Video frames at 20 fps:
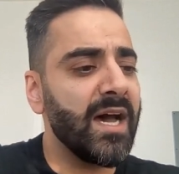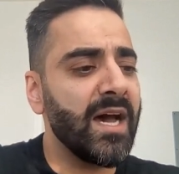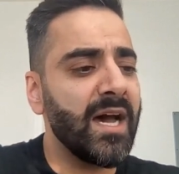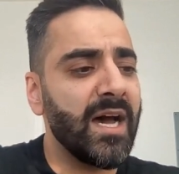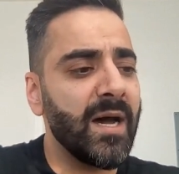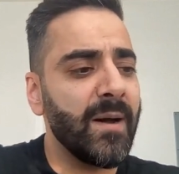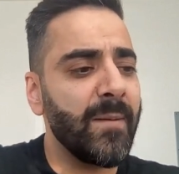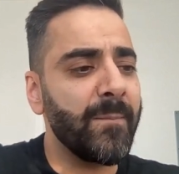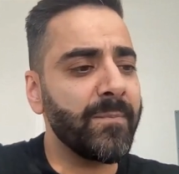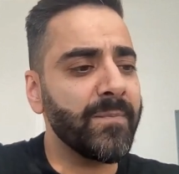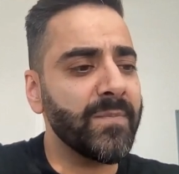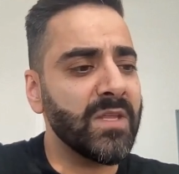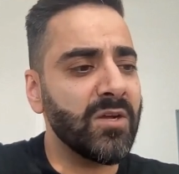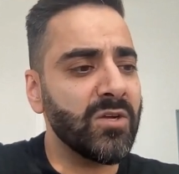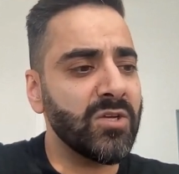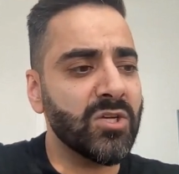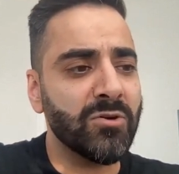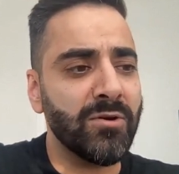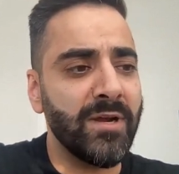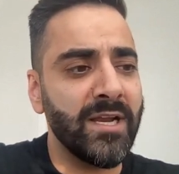
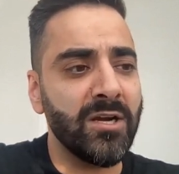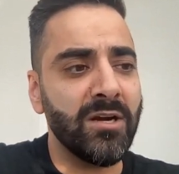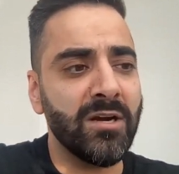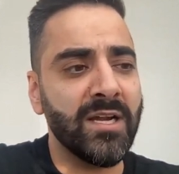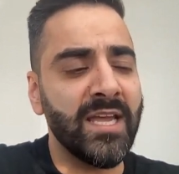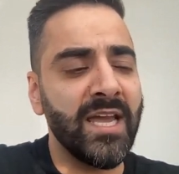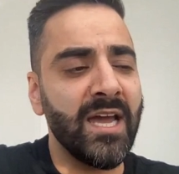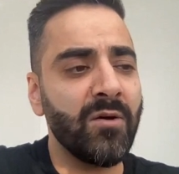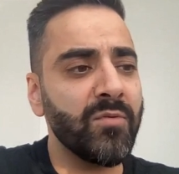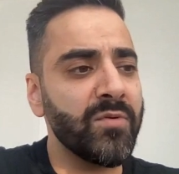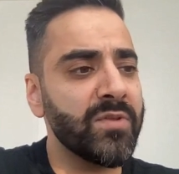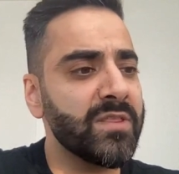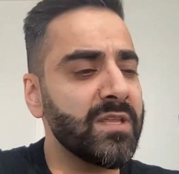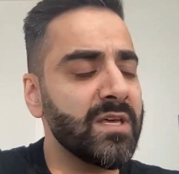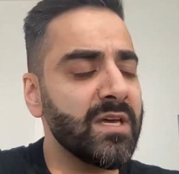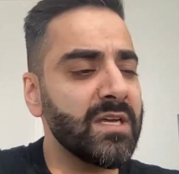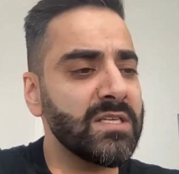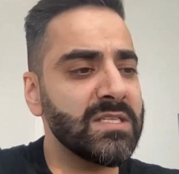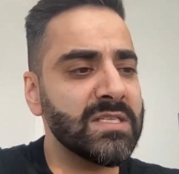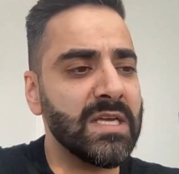You create your account
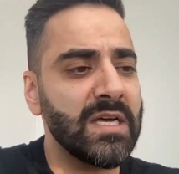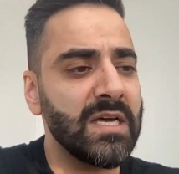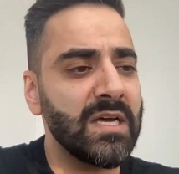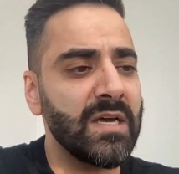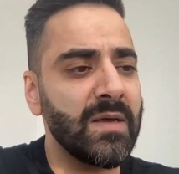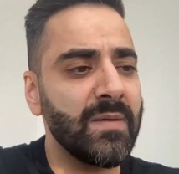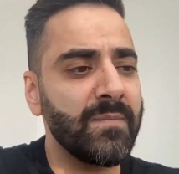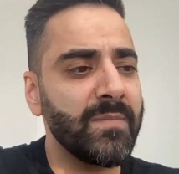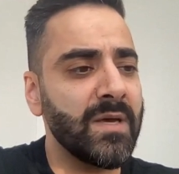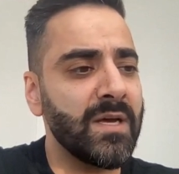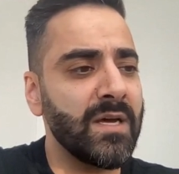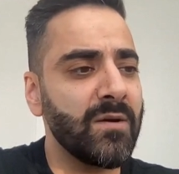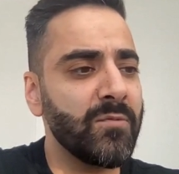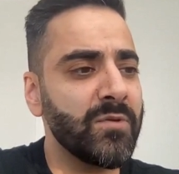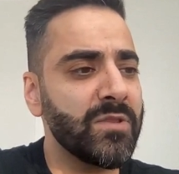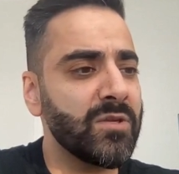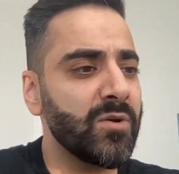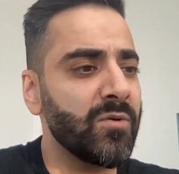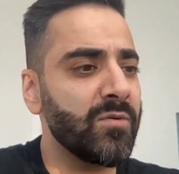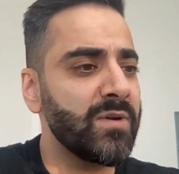with
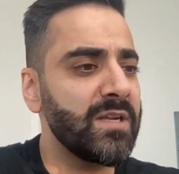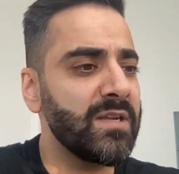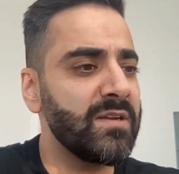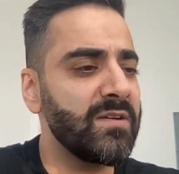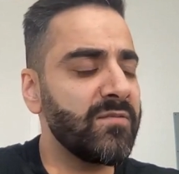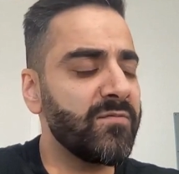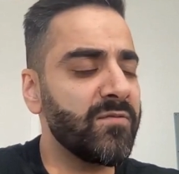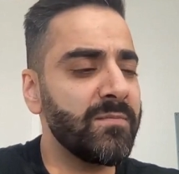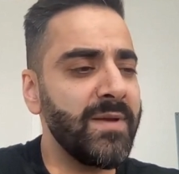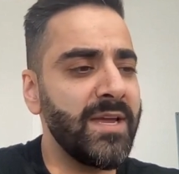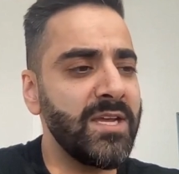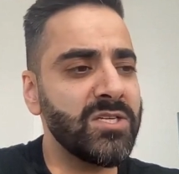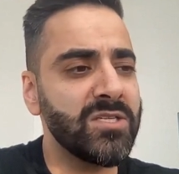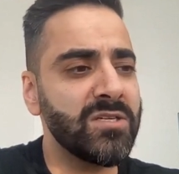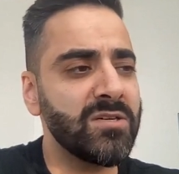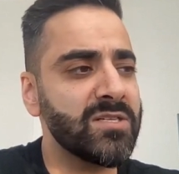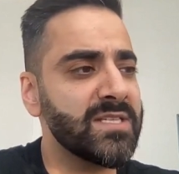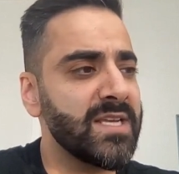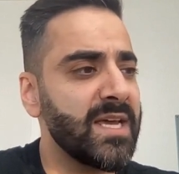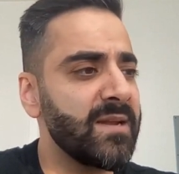your own
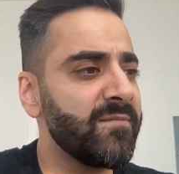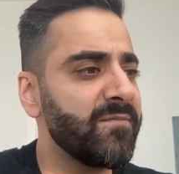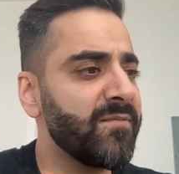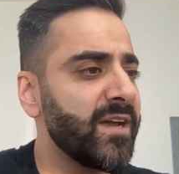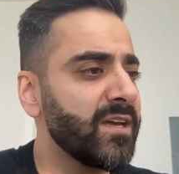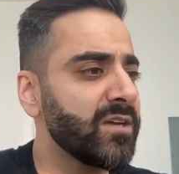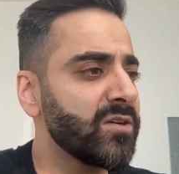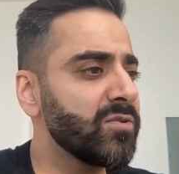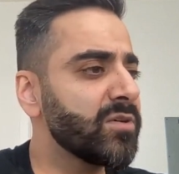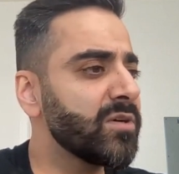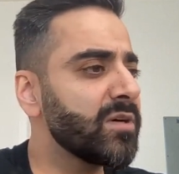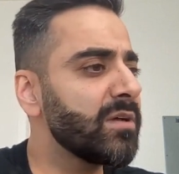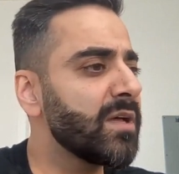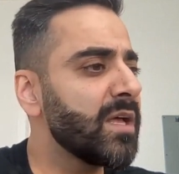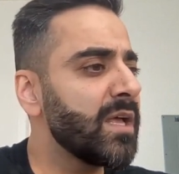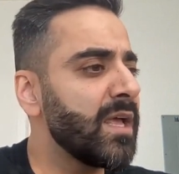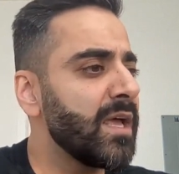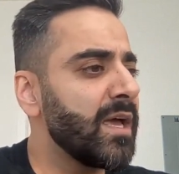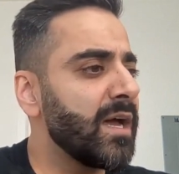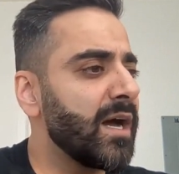information, or sign up via
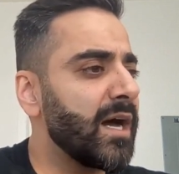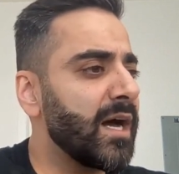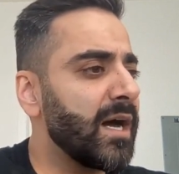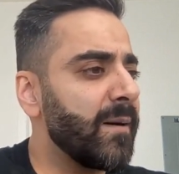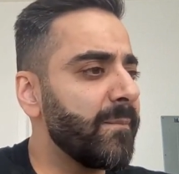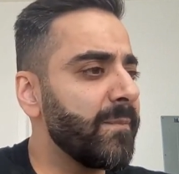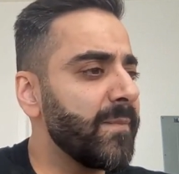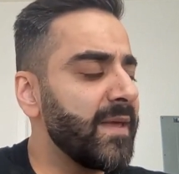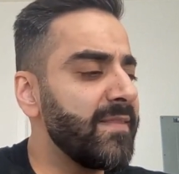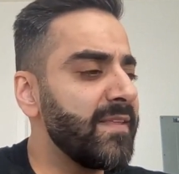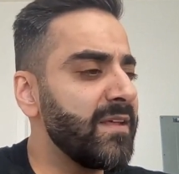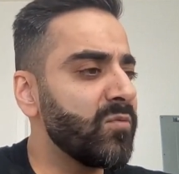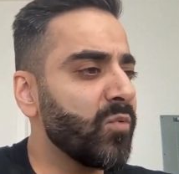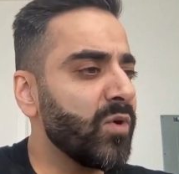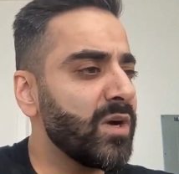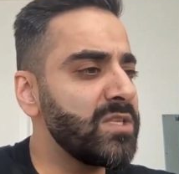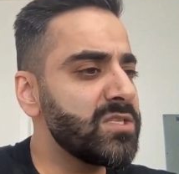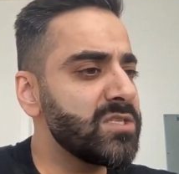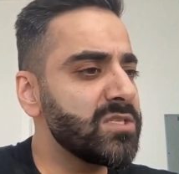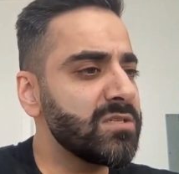Google, and
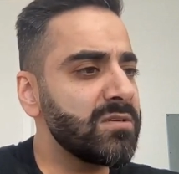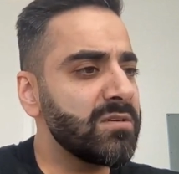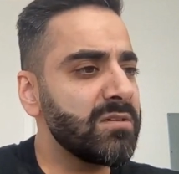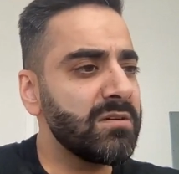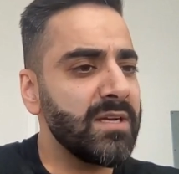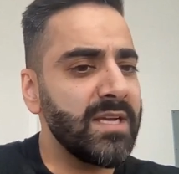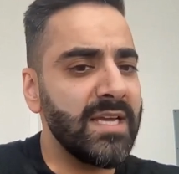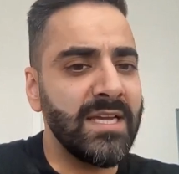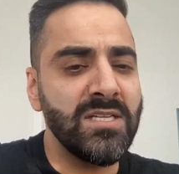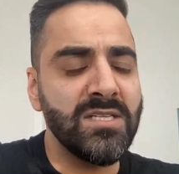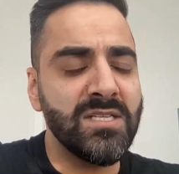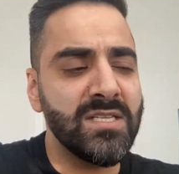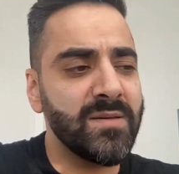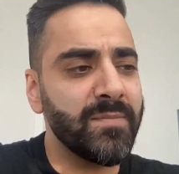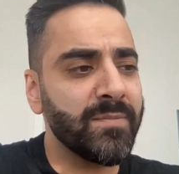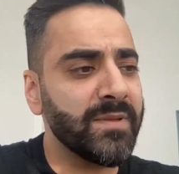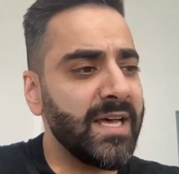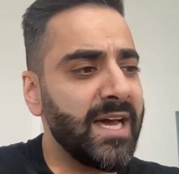then once you're into the